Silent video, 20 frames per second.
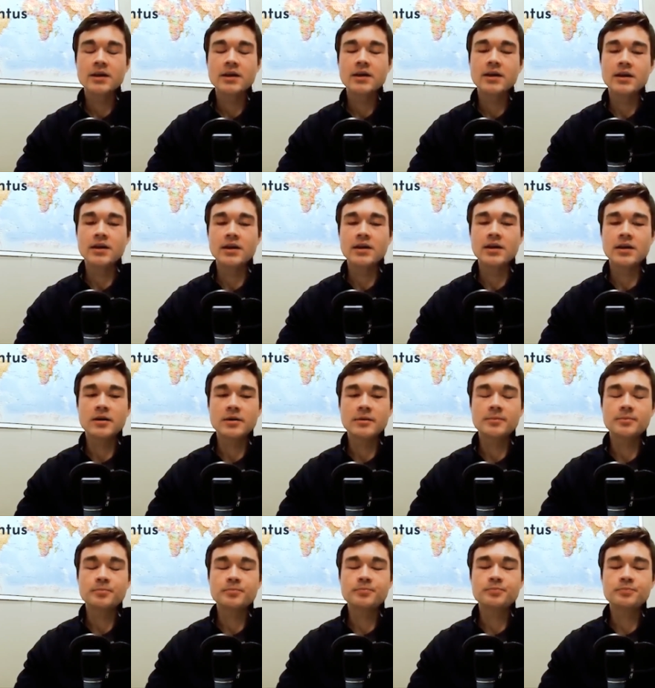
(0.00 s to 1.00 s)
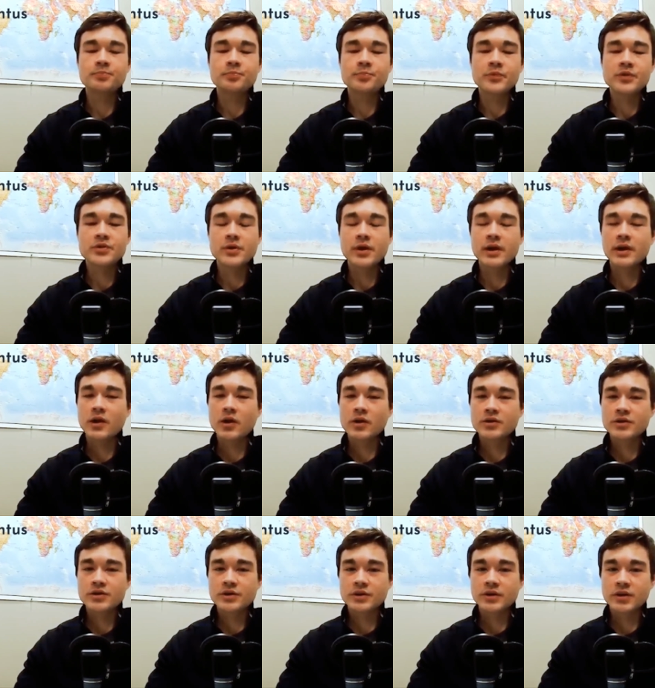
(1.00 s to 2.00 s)
Um, so I
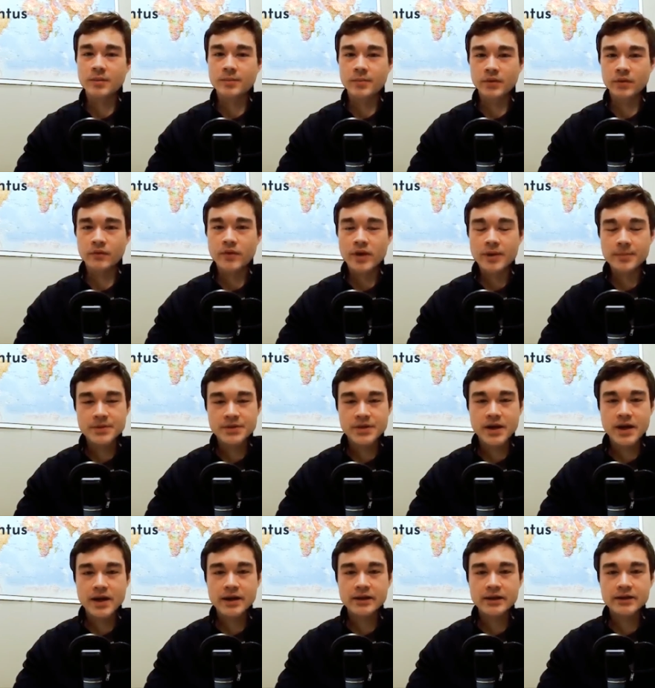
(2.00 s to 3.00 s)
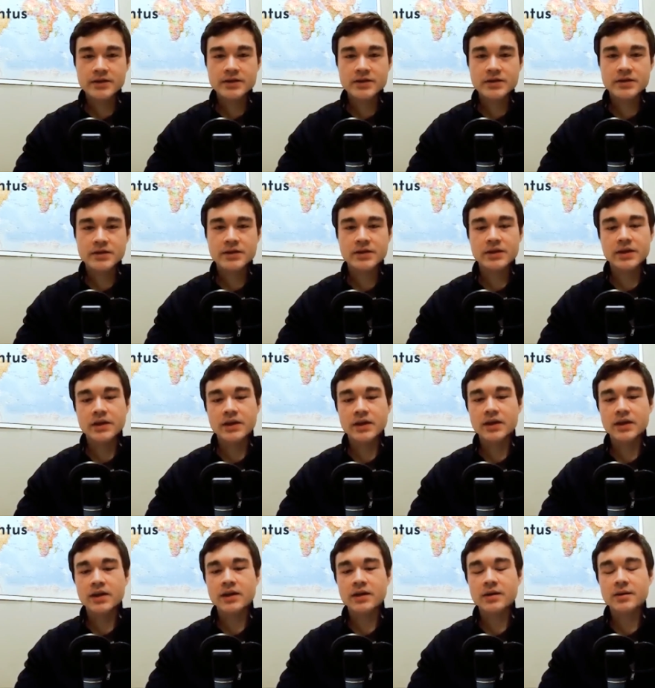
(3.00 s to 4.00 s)
launched a couple of websites.
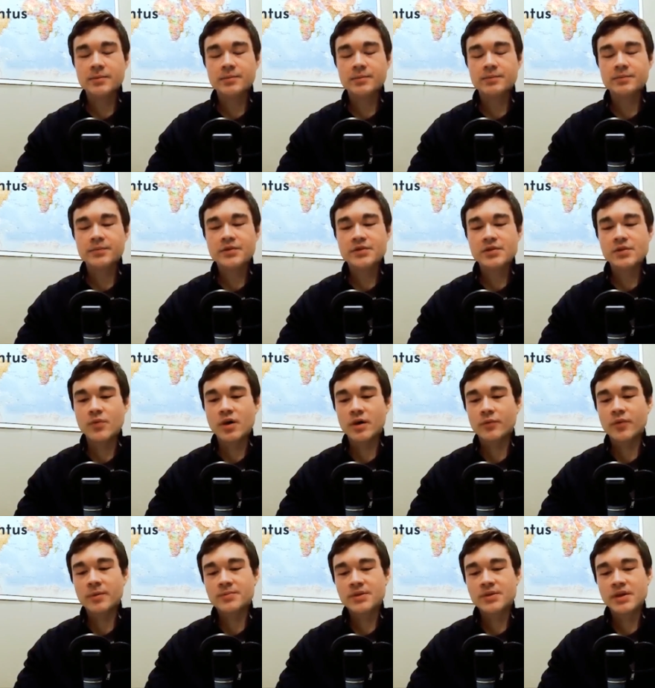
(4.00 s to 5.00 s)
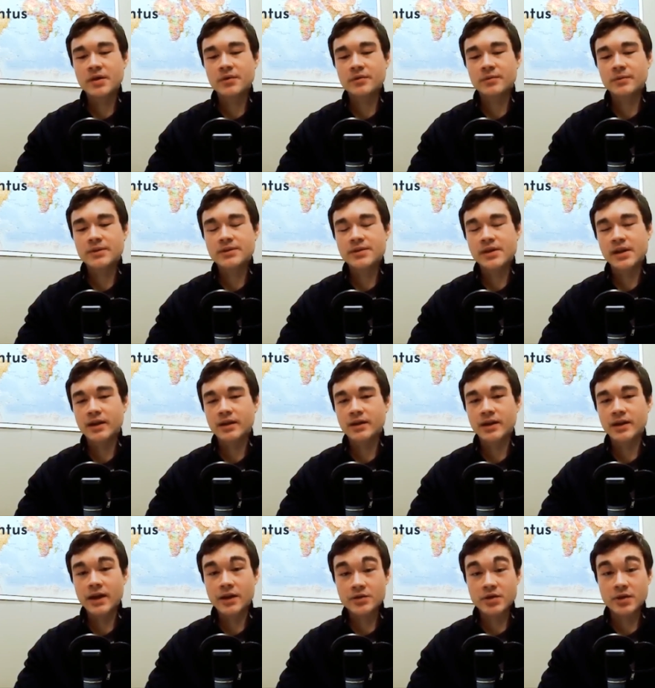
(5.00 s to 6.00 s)
Um, so one website would be selling
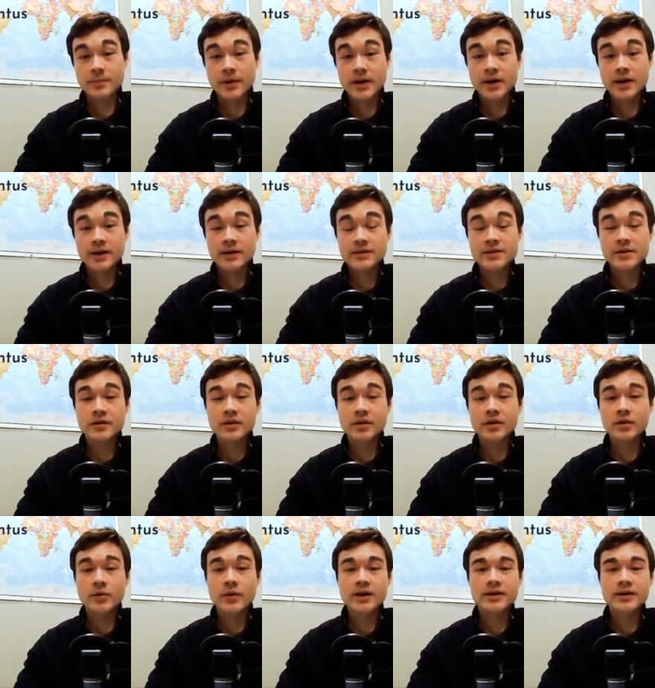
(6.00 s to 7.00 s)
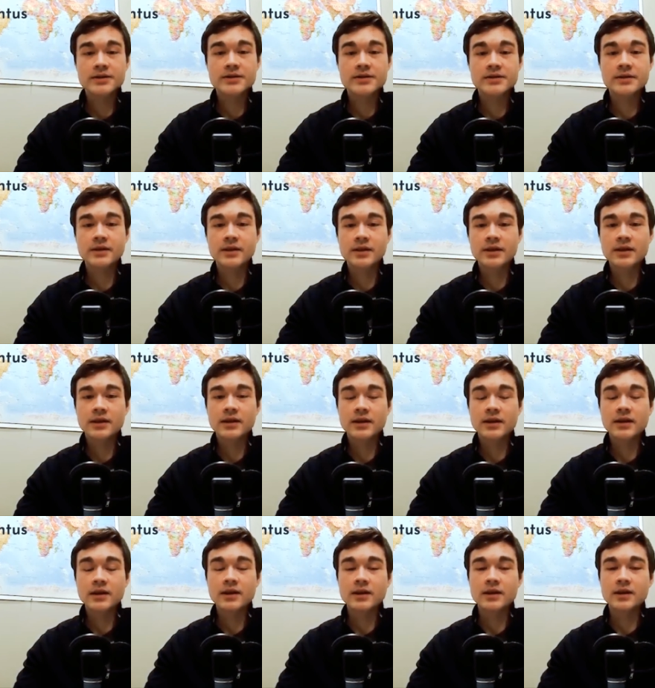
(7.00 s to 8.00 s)
electric bikes in the US.
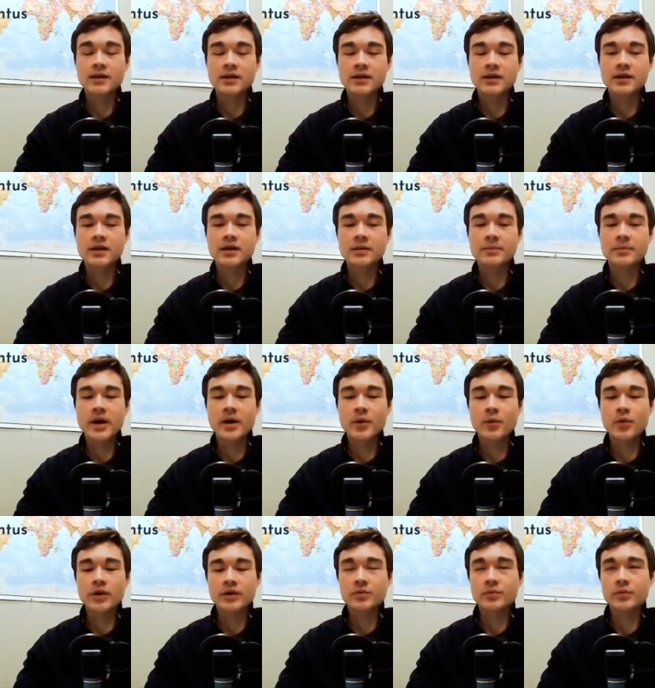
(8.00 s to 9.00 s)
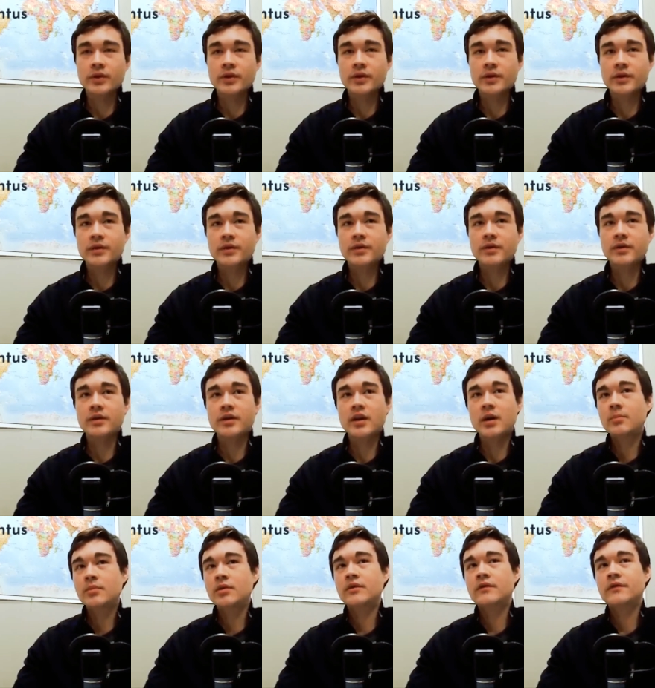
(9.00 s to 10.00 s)
Um, I worked with a
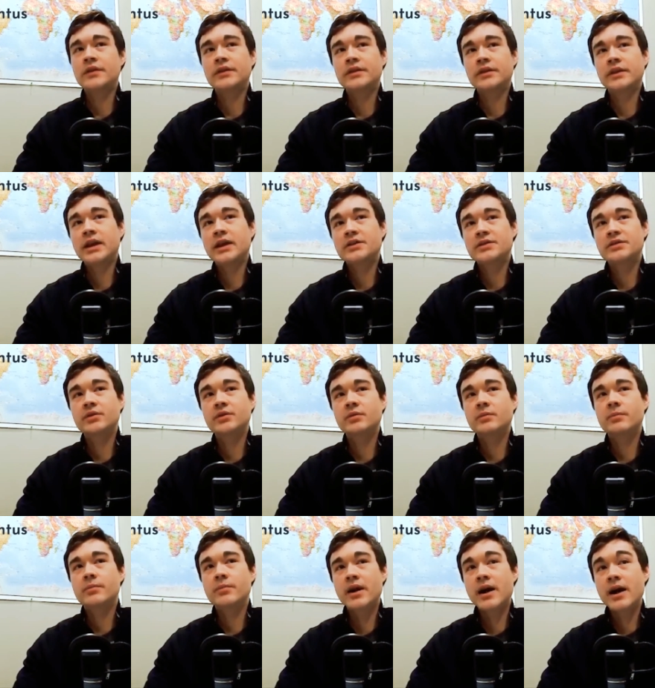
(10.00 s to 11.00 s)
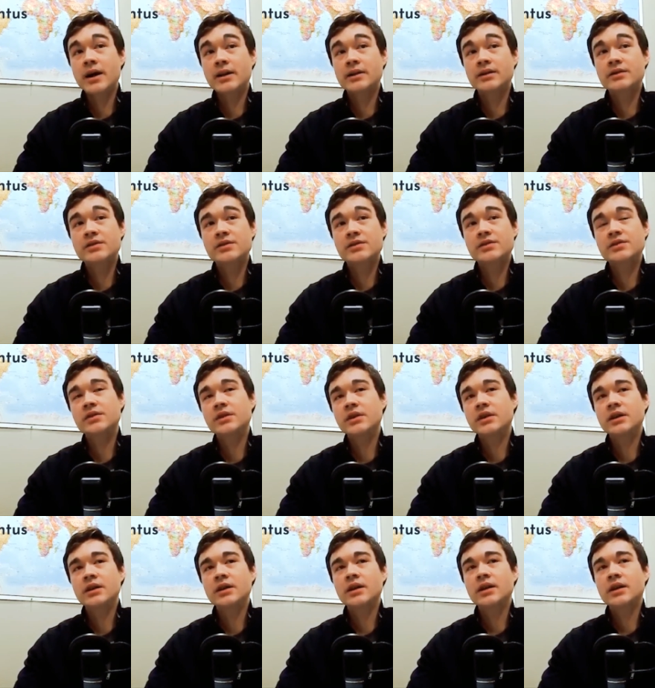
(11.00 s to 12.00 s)
number of international brands
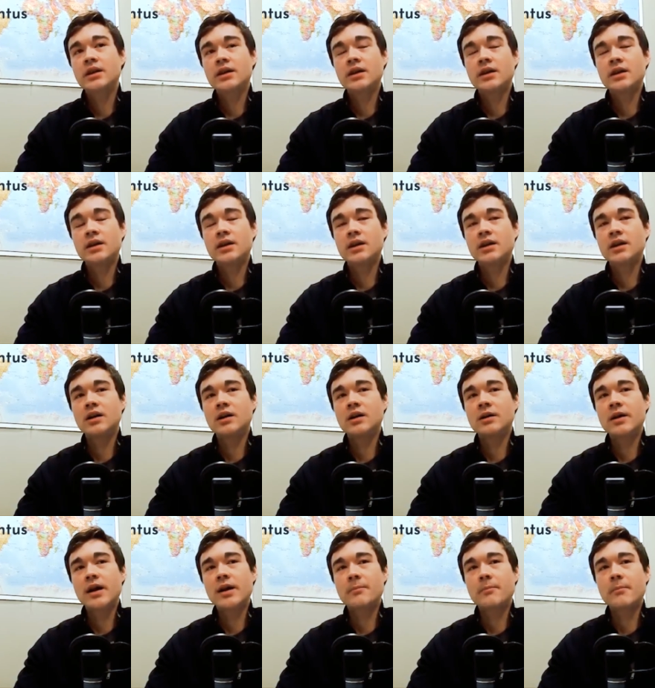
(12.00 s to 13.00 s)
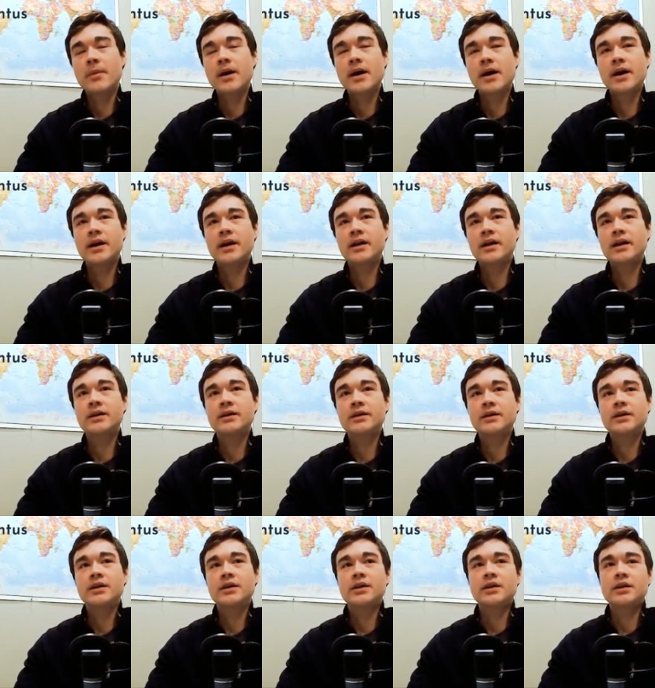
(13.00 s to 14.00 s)
uh, and my
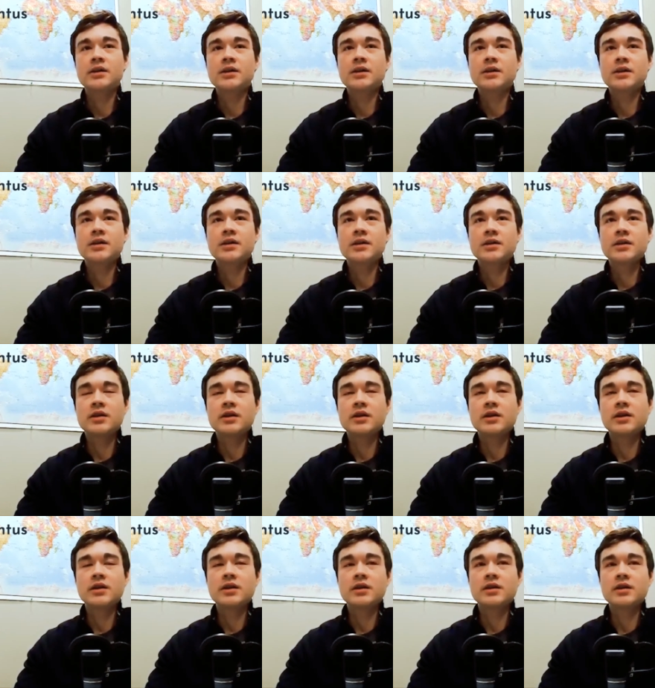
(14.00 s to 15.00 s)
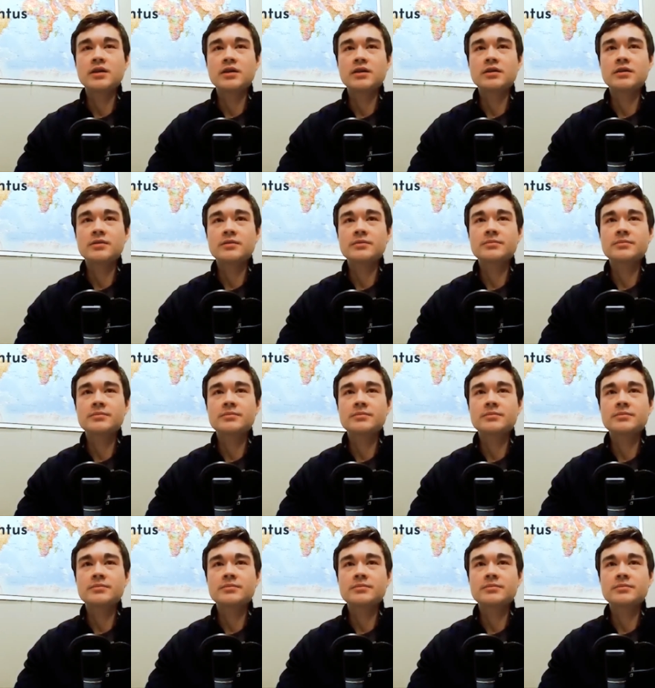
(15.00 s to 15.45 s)
uh,